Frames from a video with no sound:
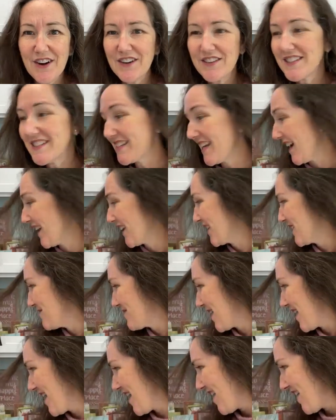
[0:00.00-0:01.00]
cardstock in
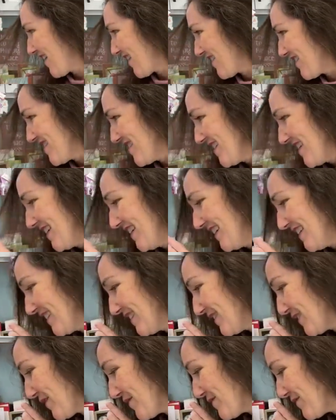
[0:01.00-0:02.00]
my hair.
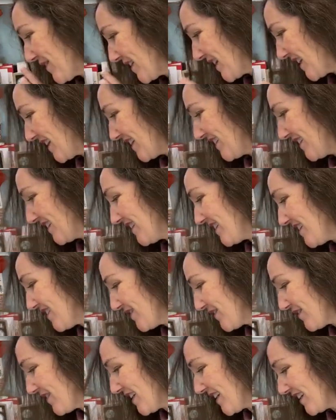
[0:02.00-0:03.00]
So funny. Oh,
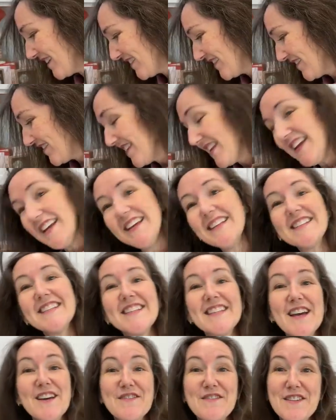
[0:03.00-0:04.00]
well,
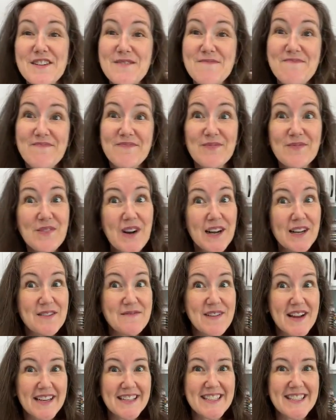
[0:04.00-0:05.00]
isn't that fun?
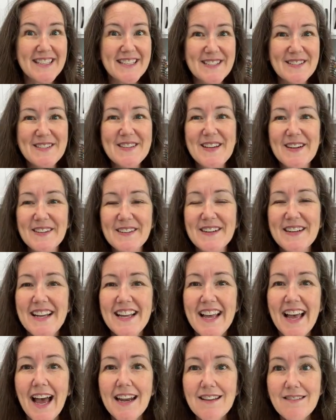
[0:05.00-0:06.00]
Welcome back to the studio.
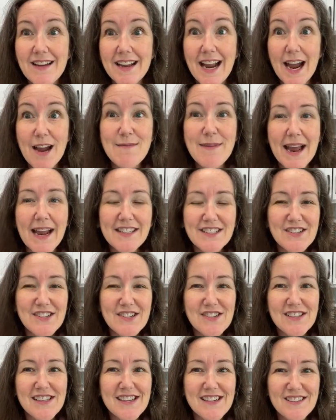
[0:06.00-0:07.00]
Anyway, I'm
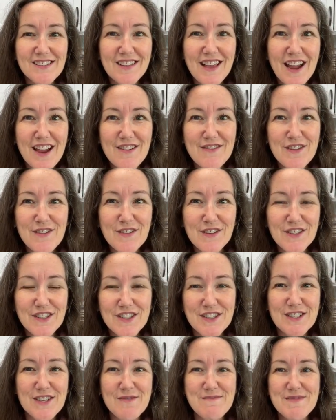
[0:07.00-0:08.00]
actually here live if you're
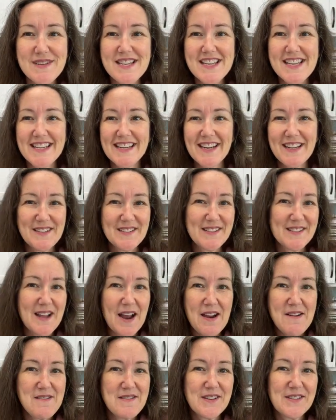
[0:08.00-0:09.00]
just jumping in. I,
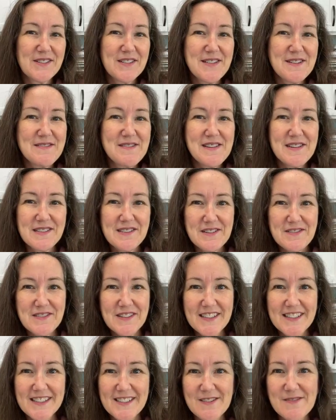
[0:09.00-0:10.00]
I jury duty is
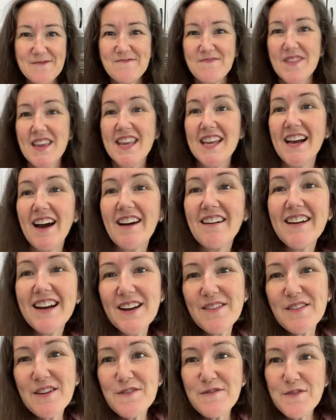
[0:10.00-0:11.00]
over, so. All right,
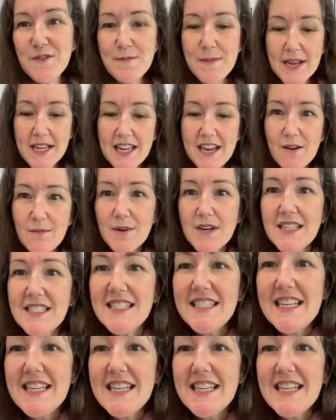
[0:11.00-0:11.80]
I'm gonna flip my camera